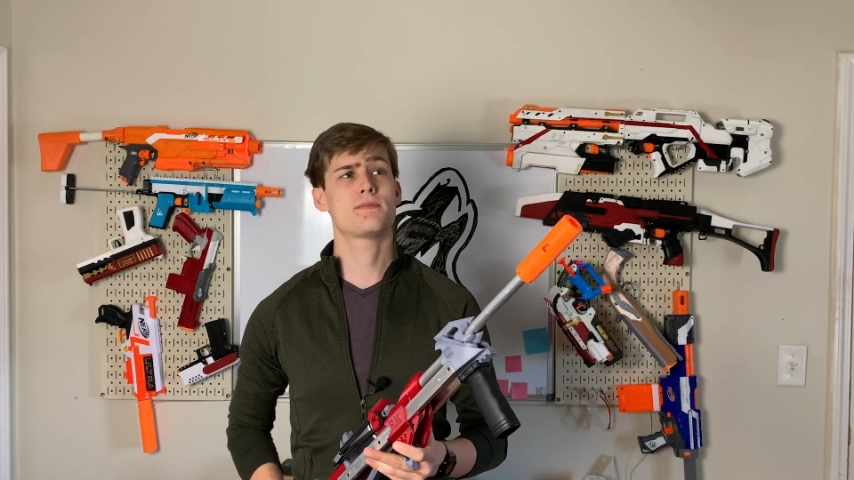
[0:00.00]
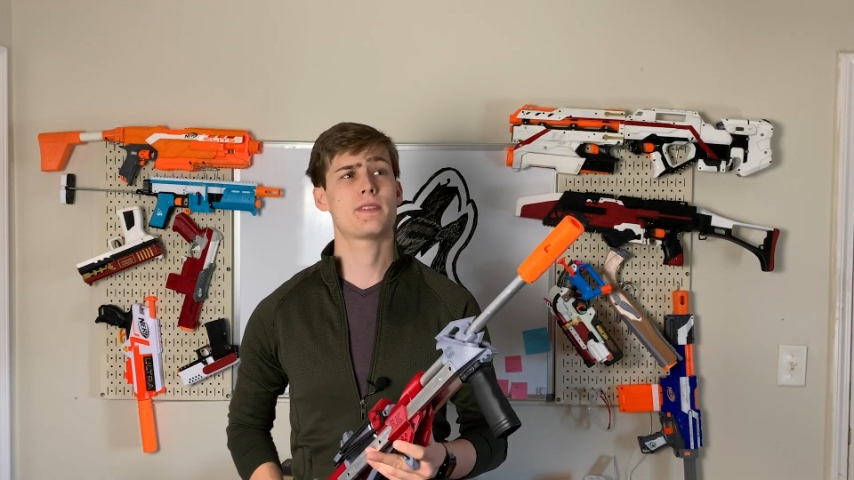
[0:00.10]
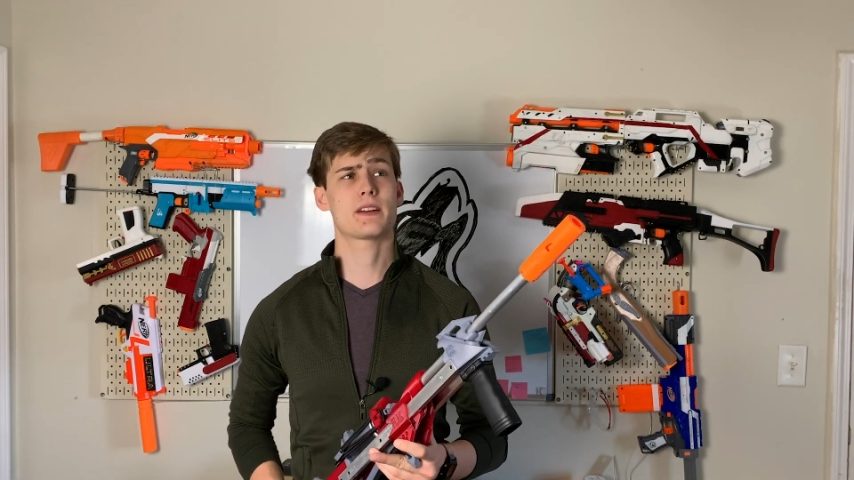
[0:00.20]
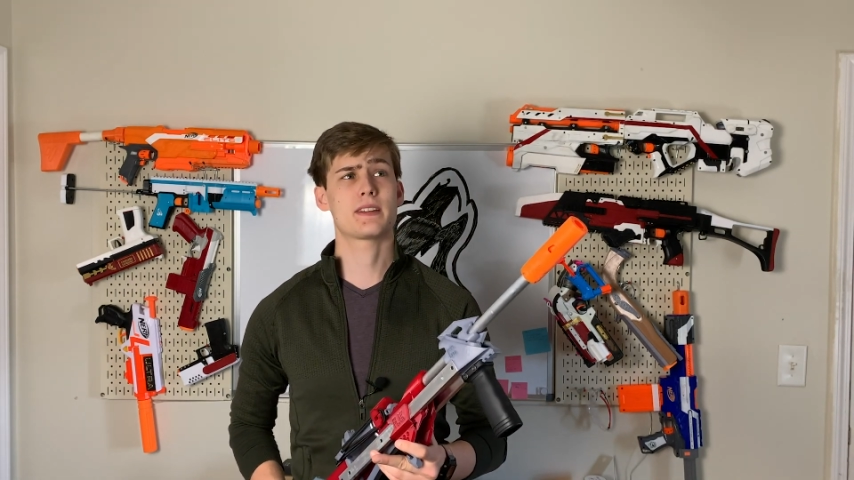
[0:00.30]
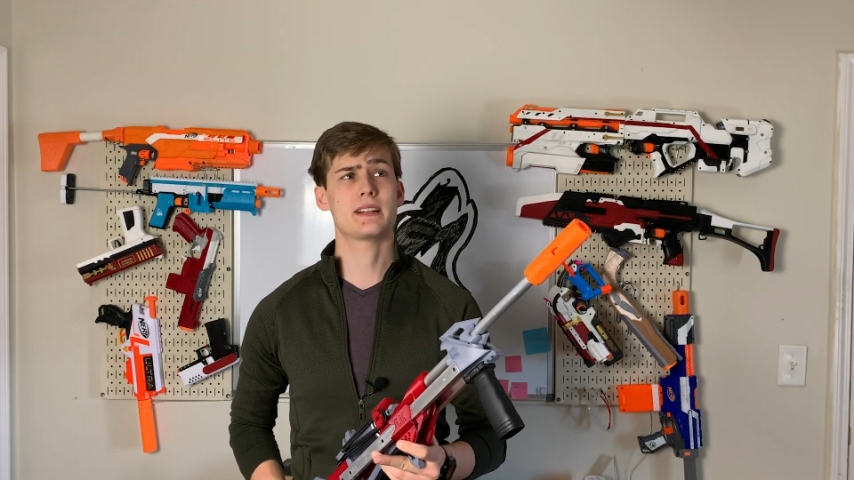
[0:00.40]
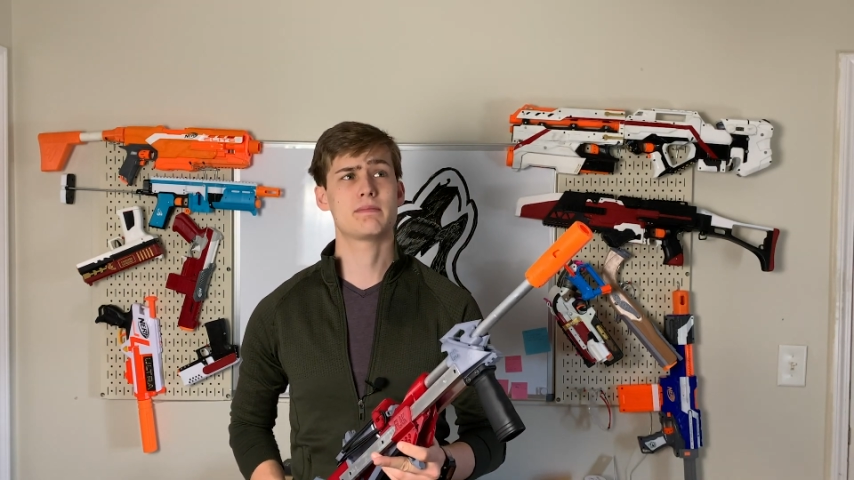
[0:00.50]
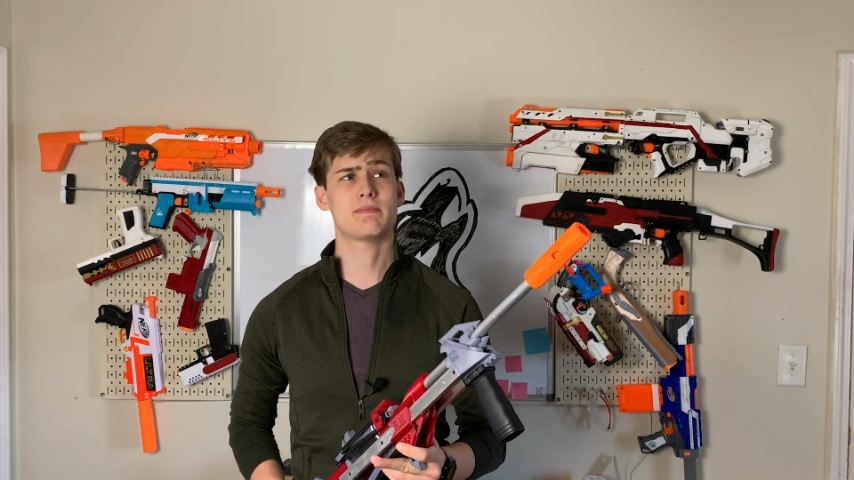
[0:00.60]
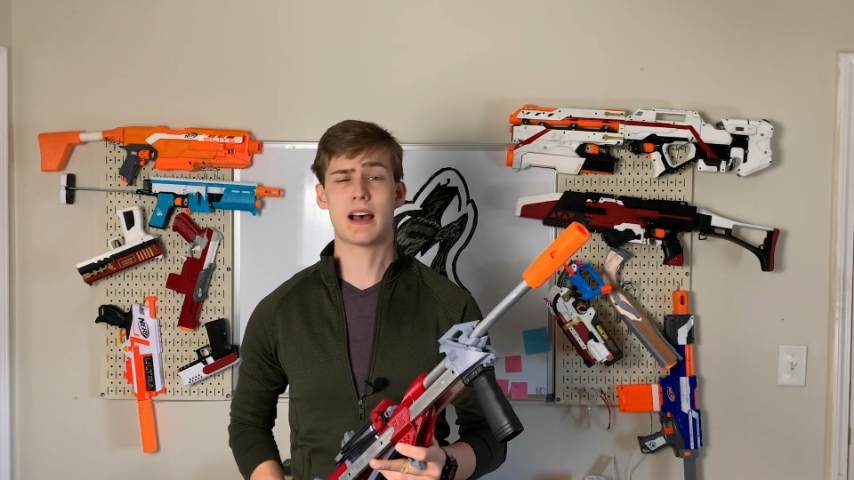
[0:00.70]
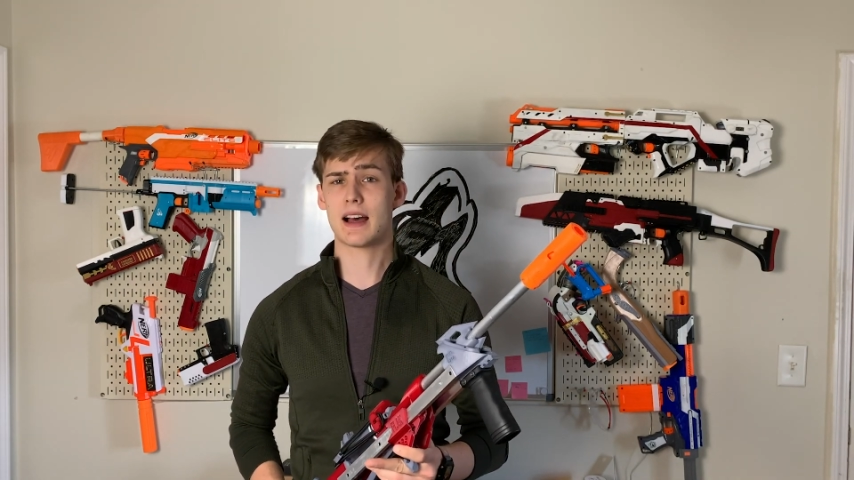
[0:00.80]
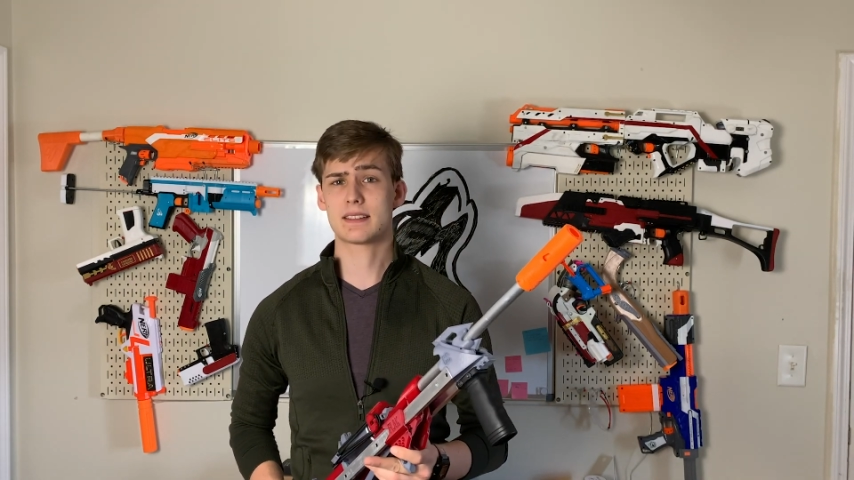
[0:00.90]
very
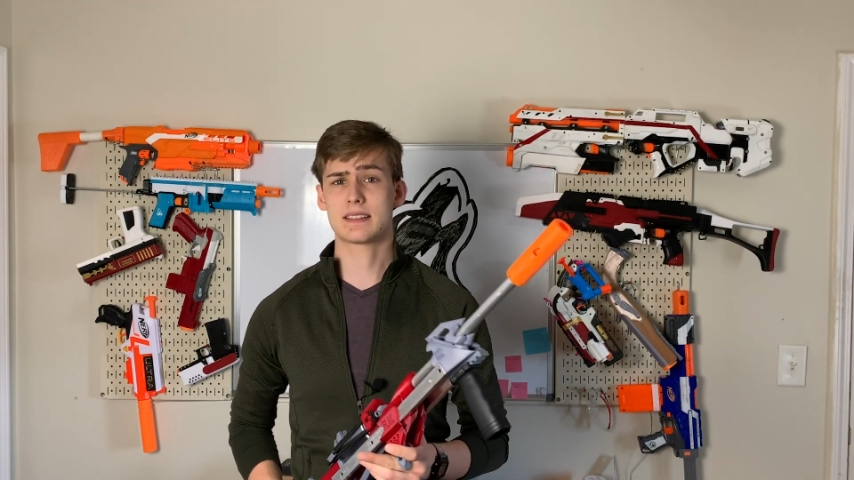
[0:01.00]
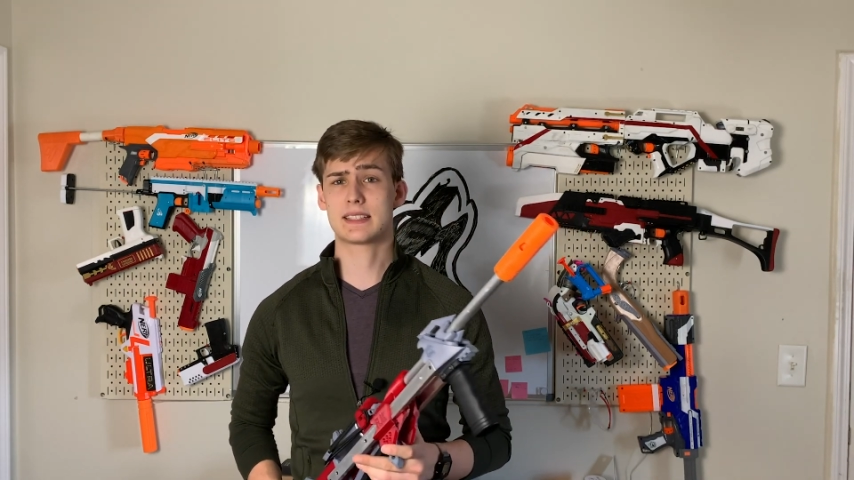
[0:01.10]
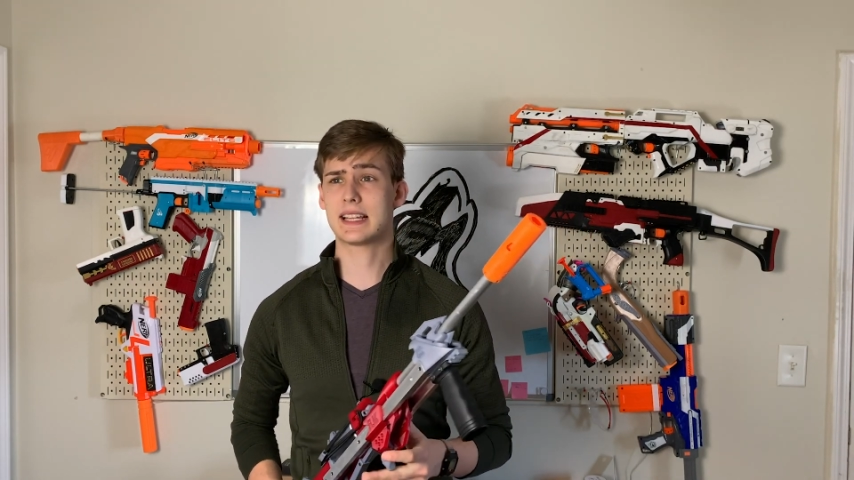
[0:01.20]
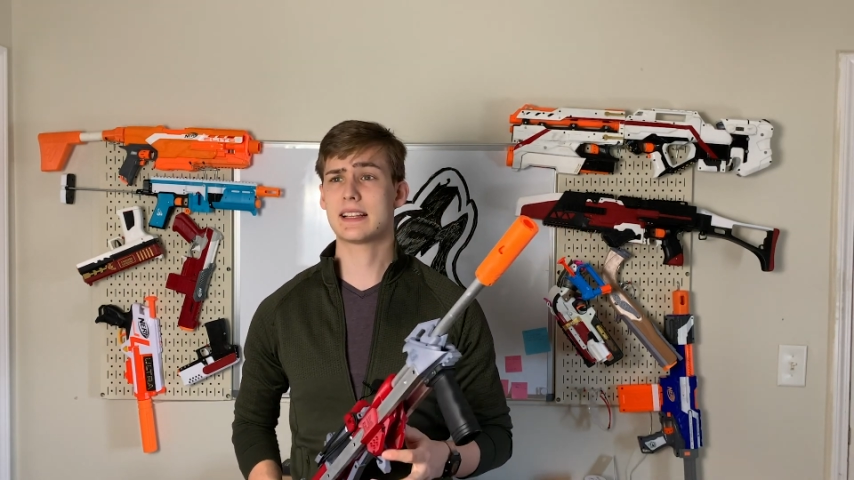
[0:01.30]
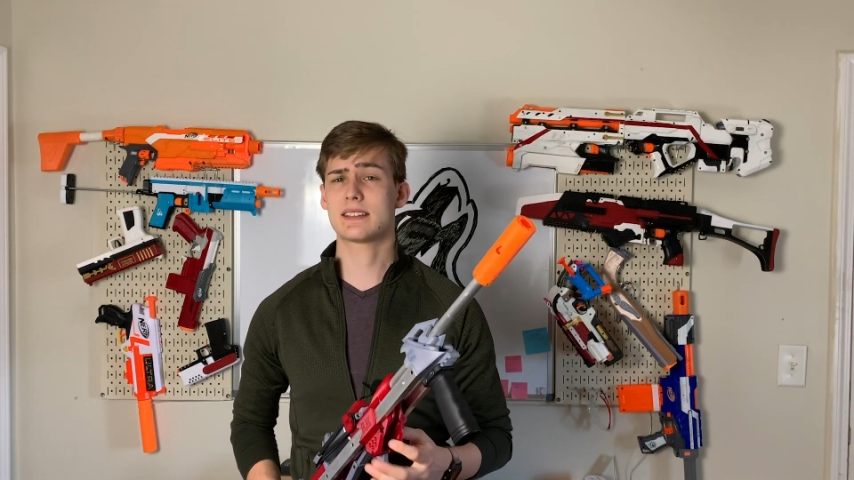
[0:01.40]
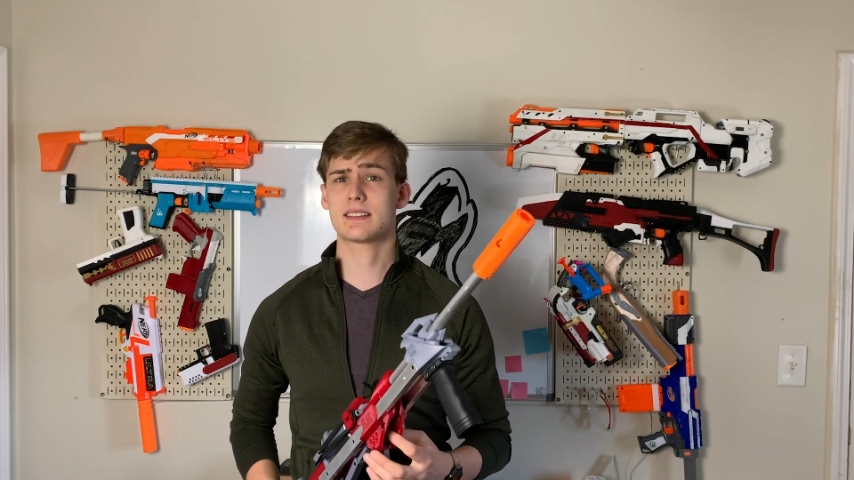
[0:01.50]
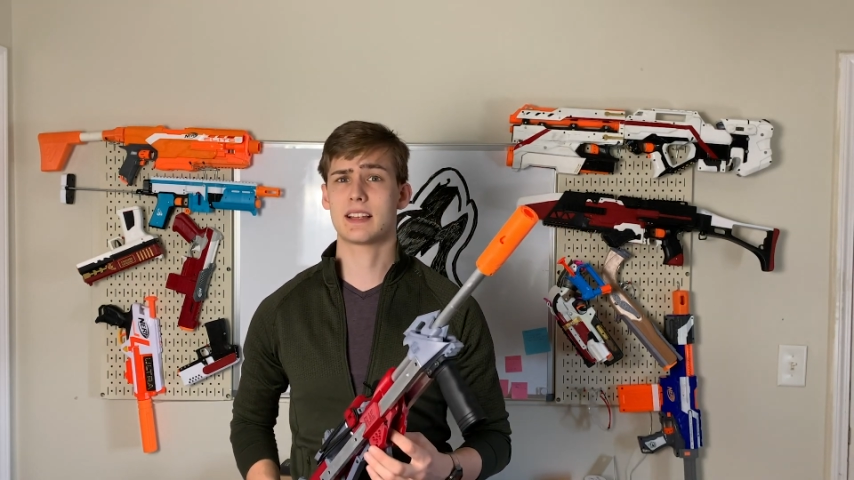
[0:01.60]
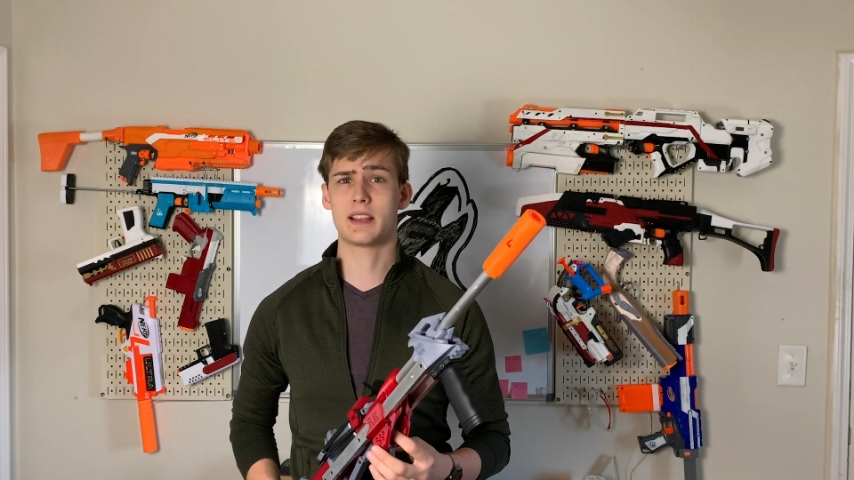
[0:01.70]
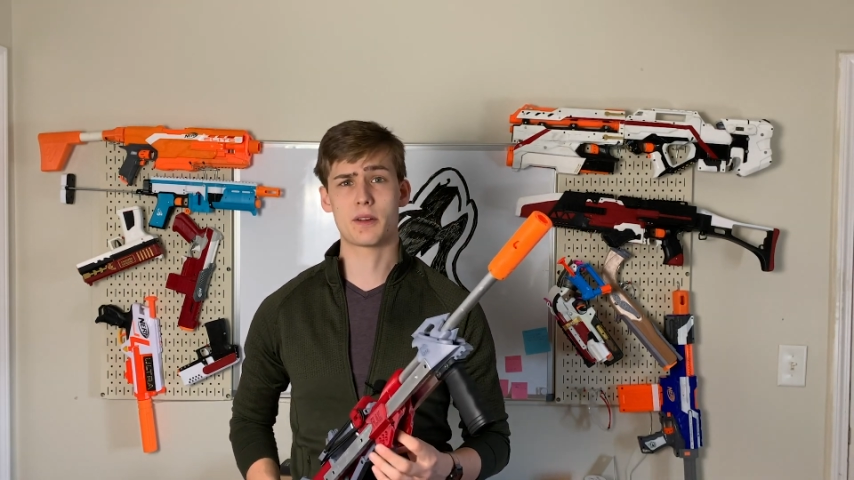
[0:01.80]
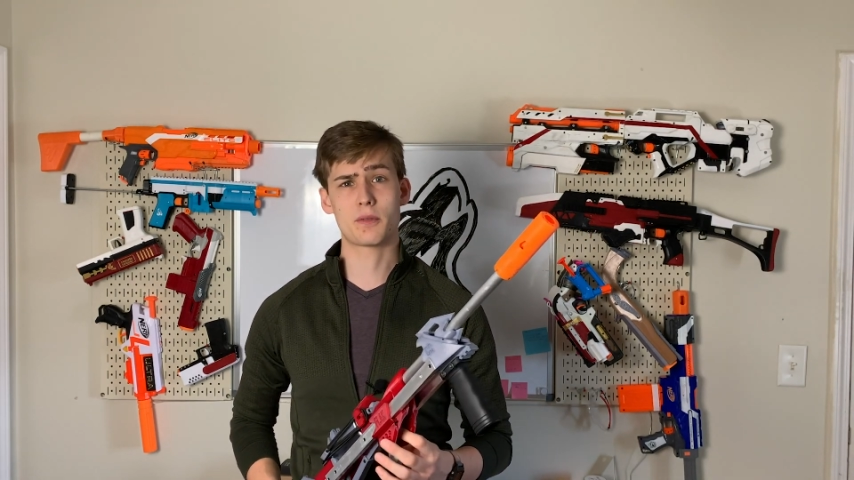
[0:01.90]
not dense
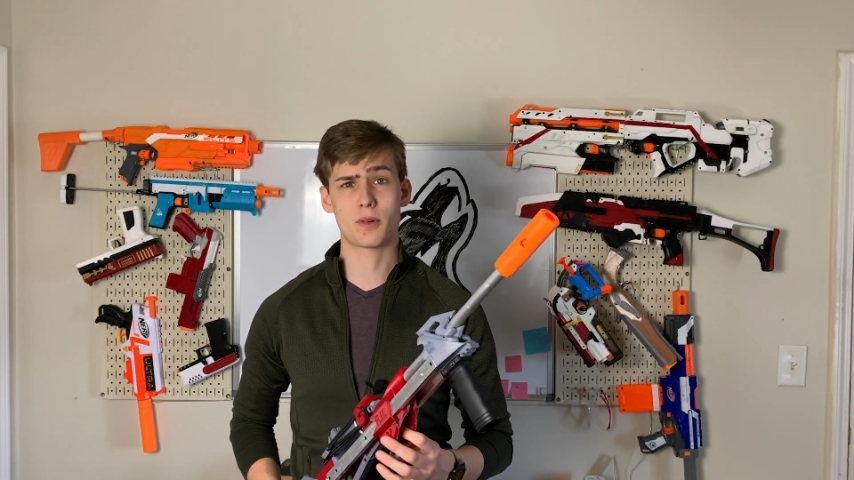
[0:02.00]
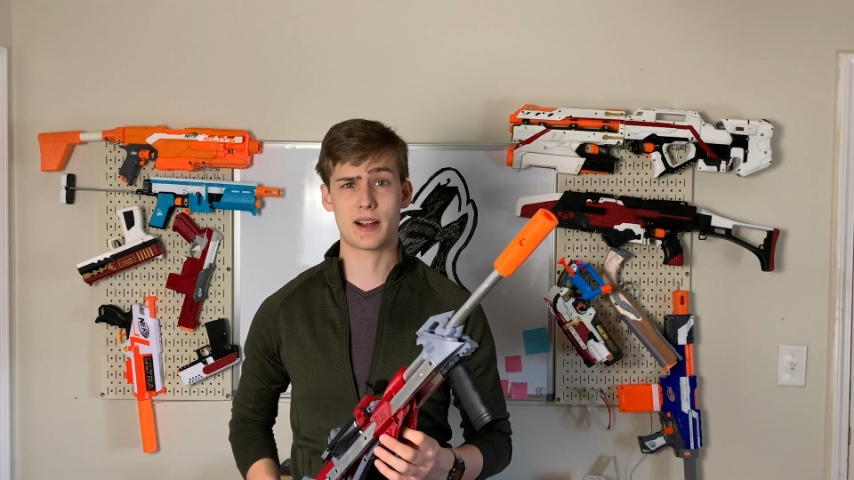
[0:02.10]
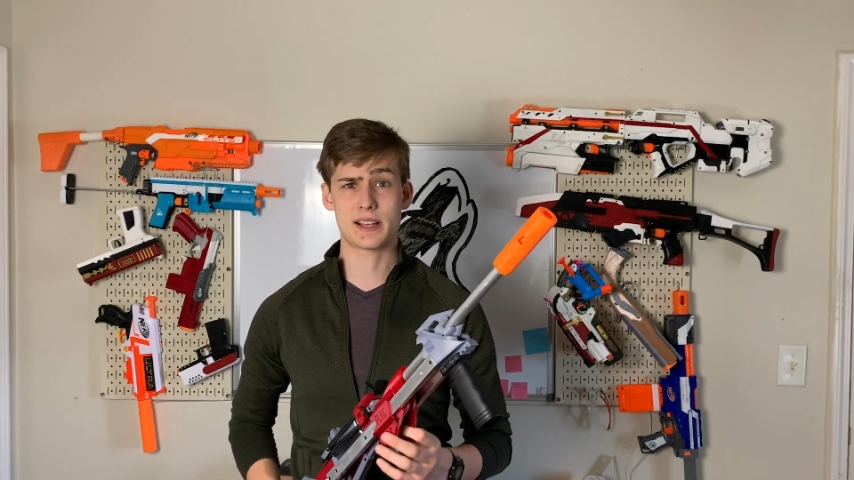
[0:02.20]
and therefore